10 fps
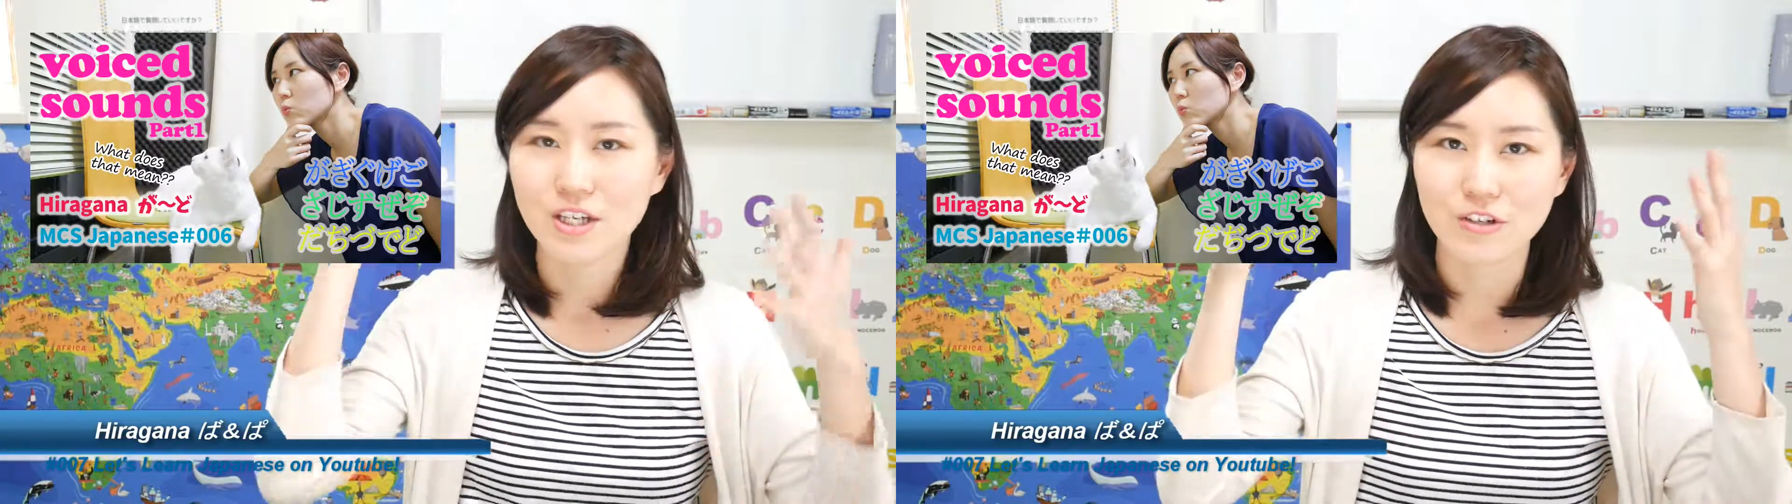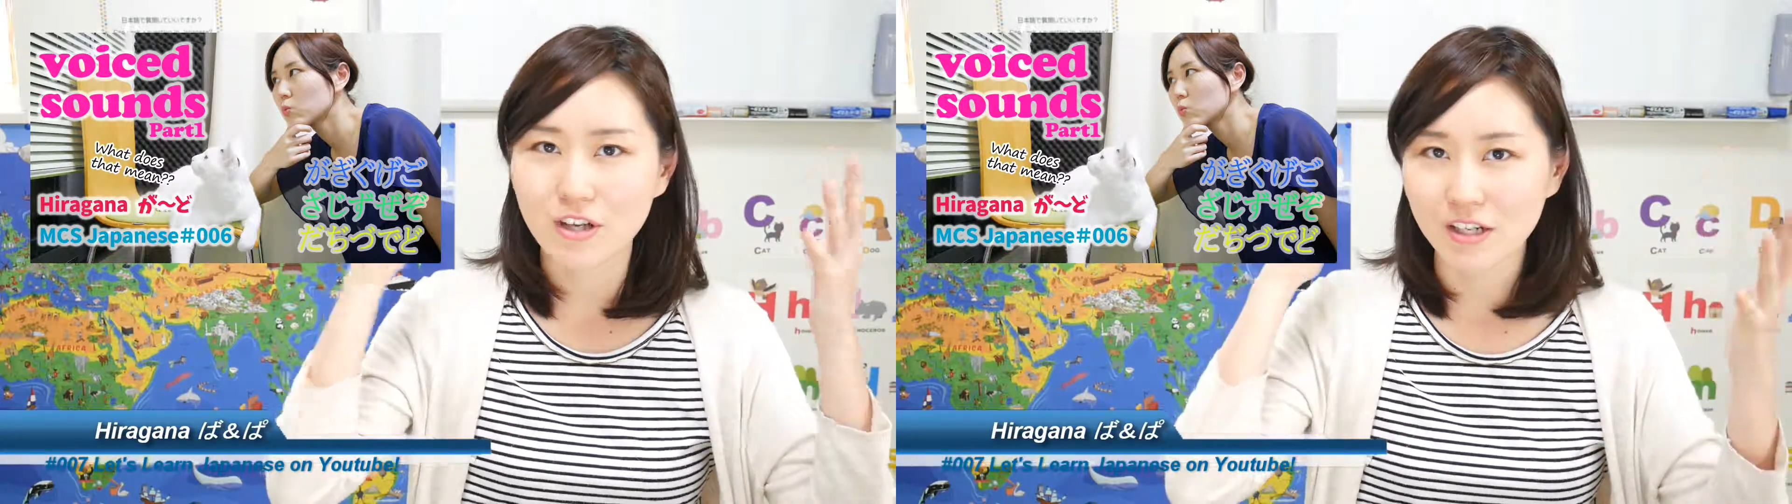
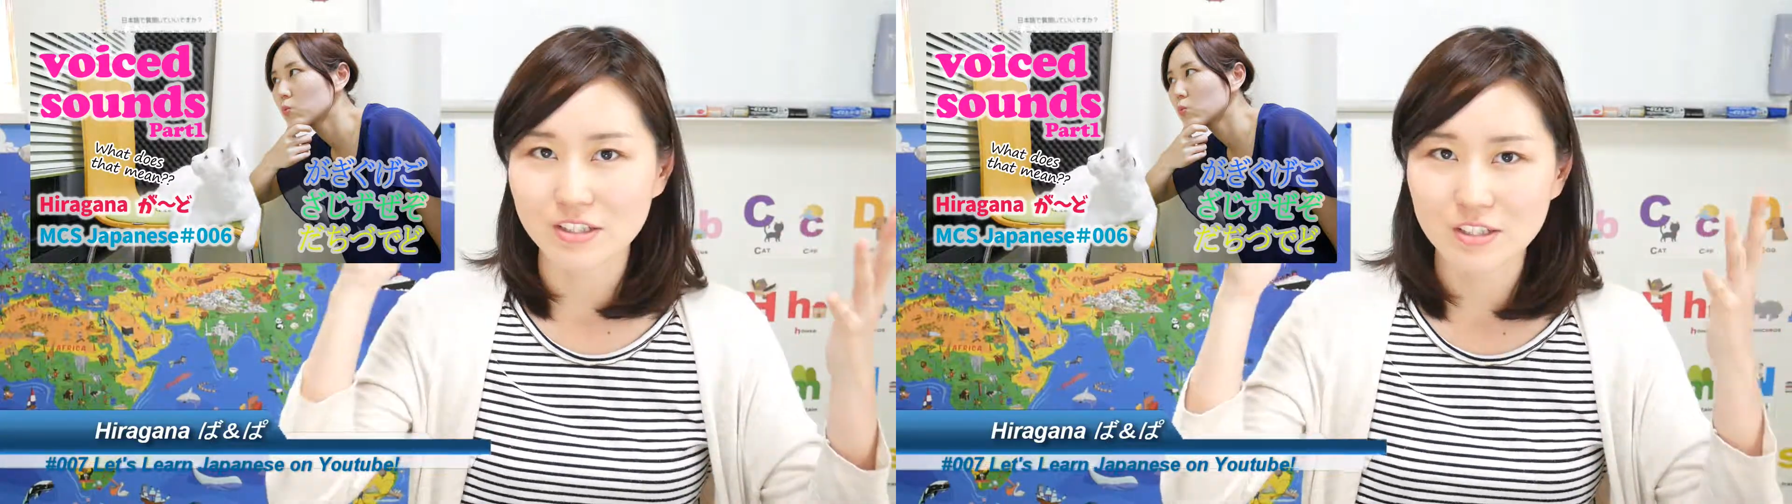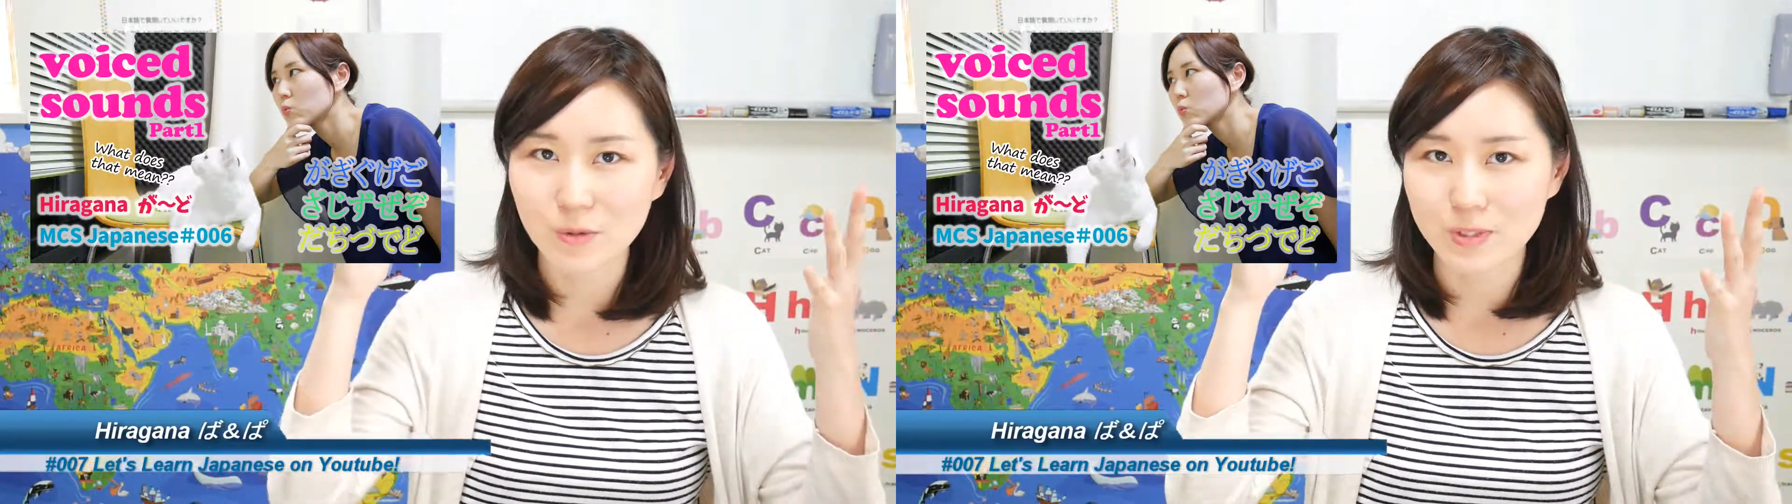you're not going
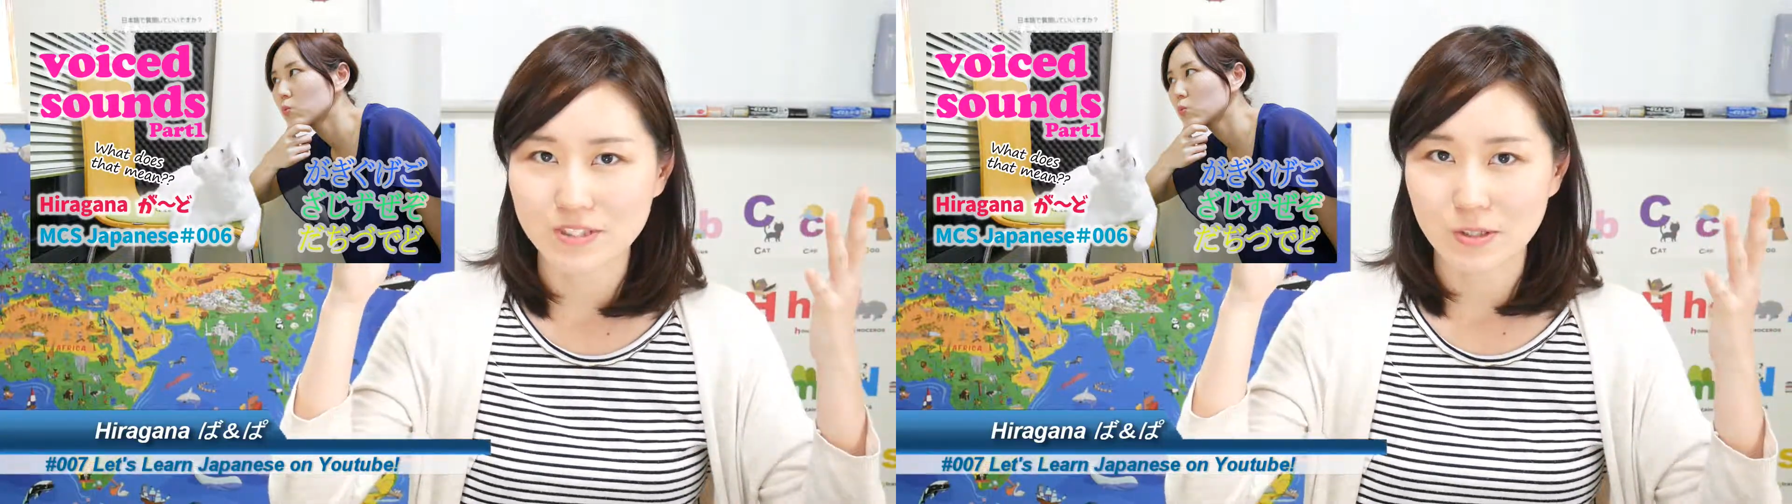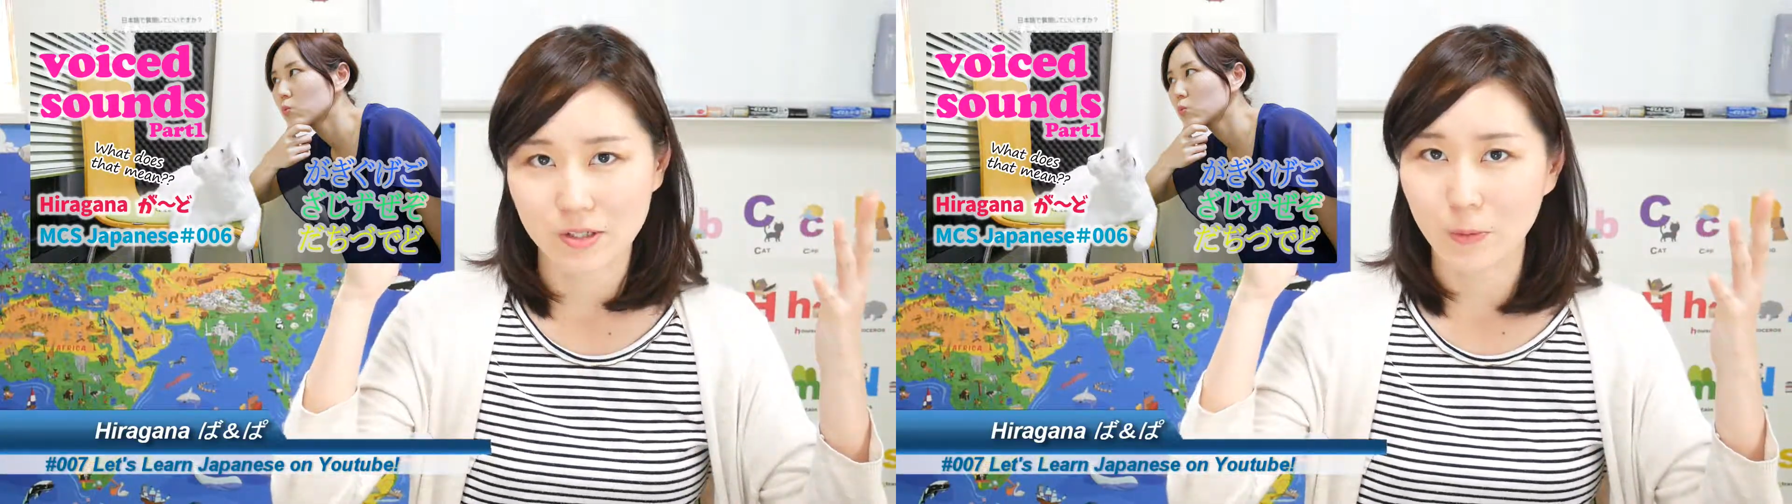to know
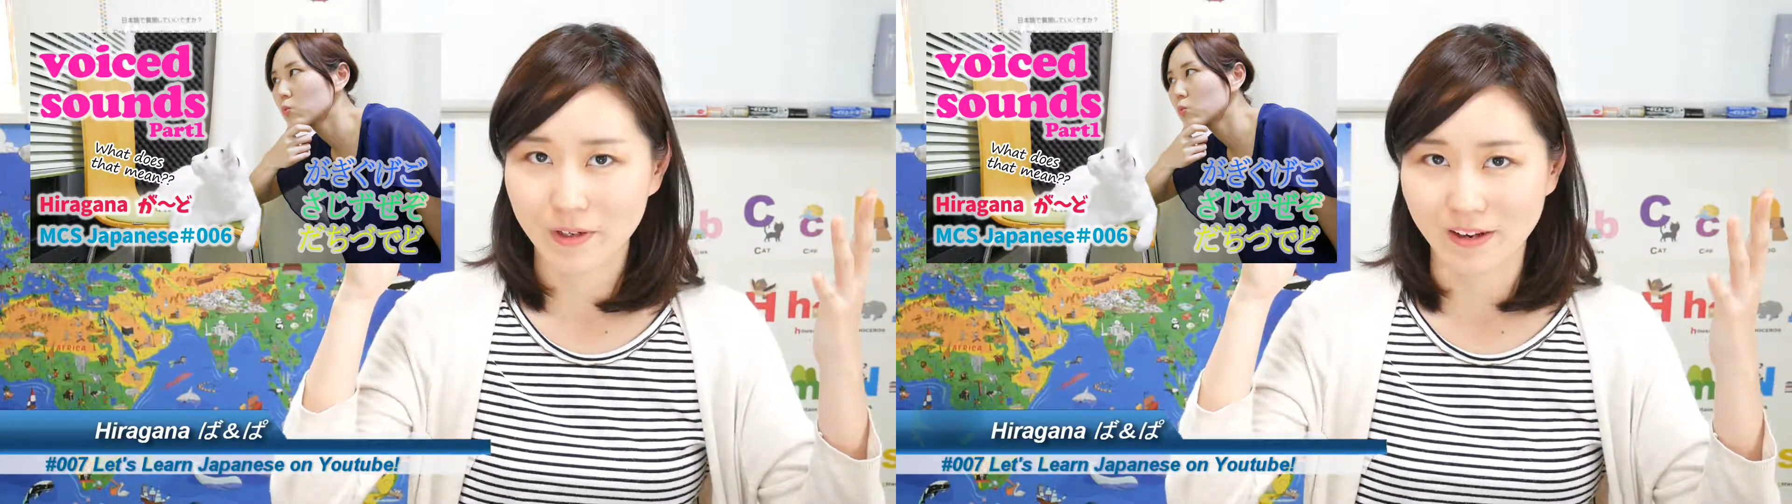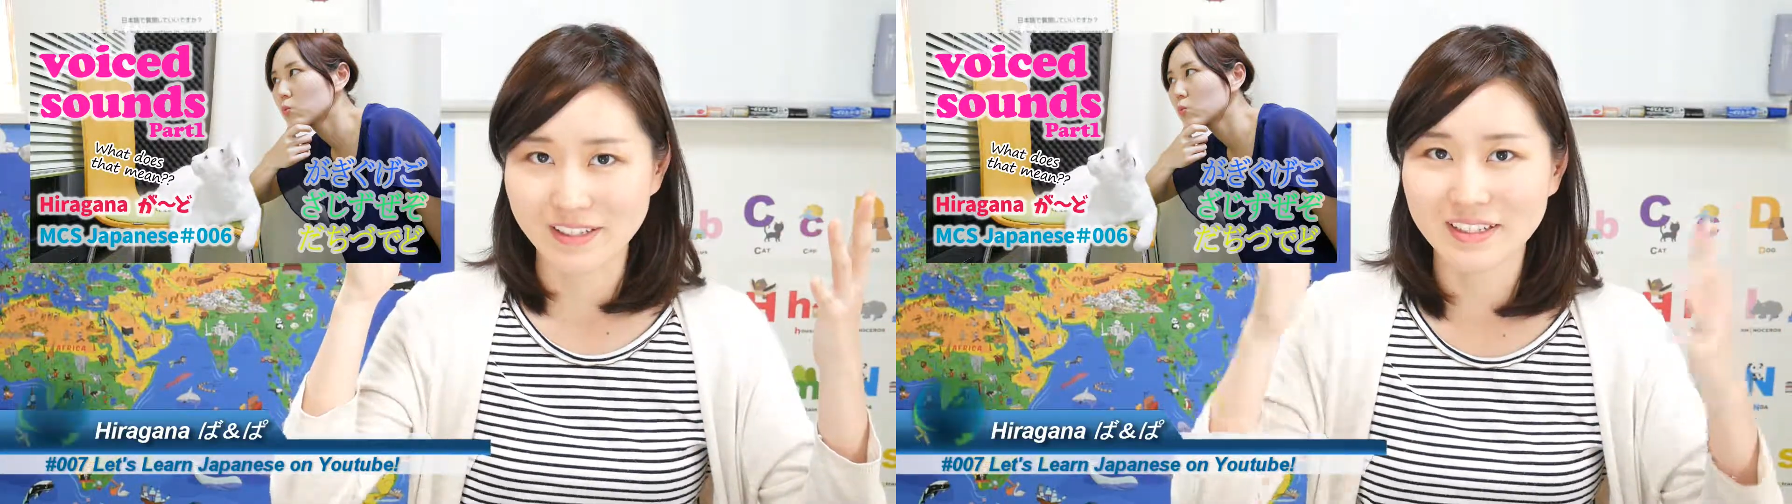what's going
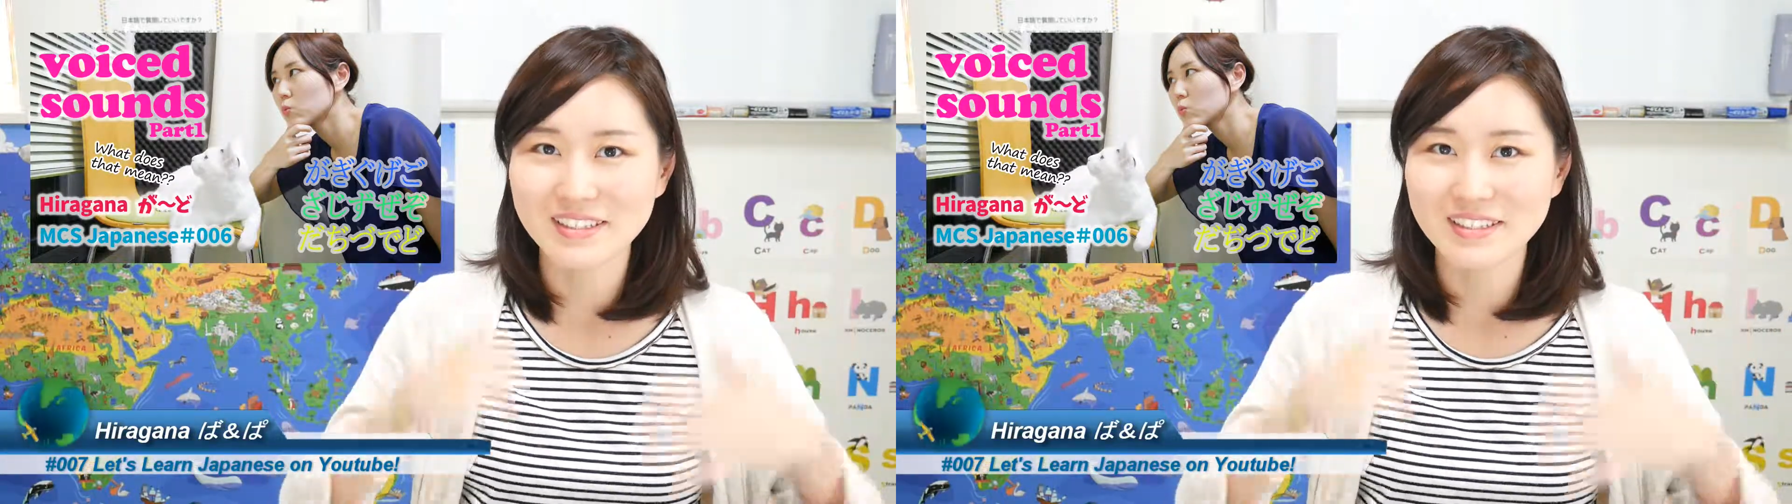on.